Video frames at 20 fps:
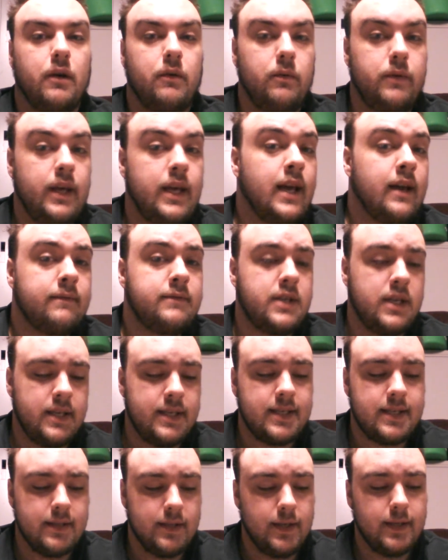We have
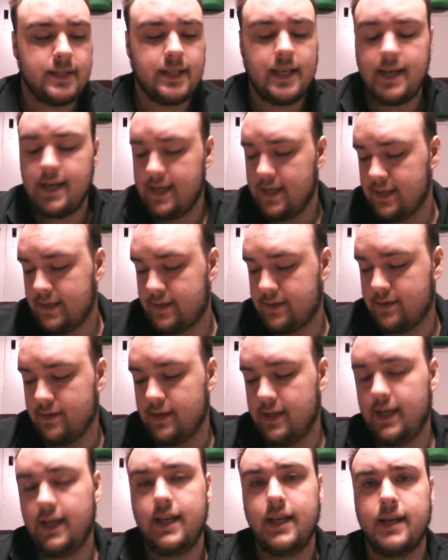just looked at
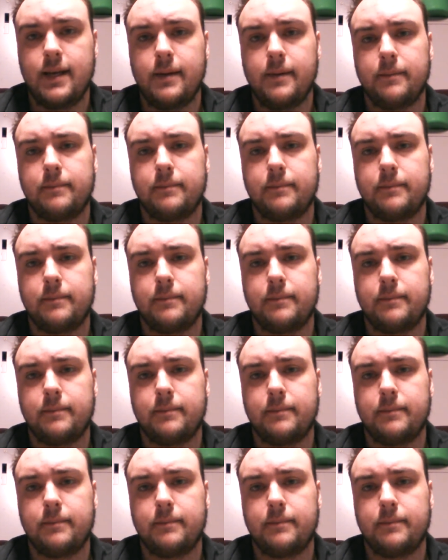history